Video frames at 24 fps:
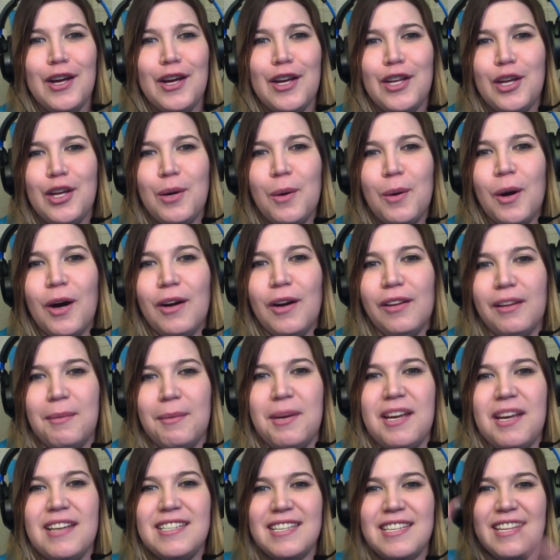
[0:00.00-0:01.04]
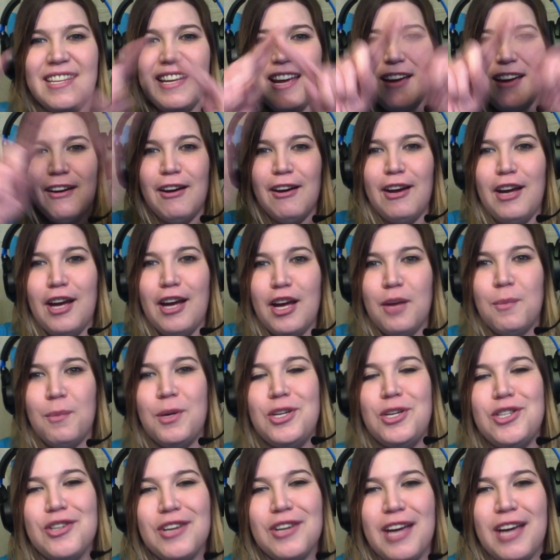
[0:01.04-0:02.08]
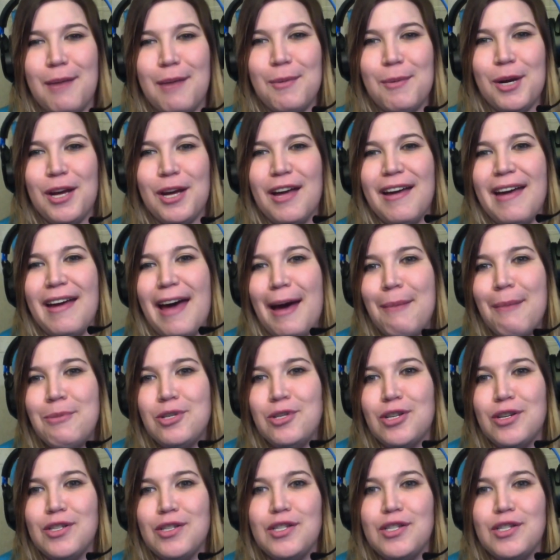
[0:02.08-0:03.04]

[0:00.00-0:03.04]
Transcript: You are limited to the area in which your camera can capture.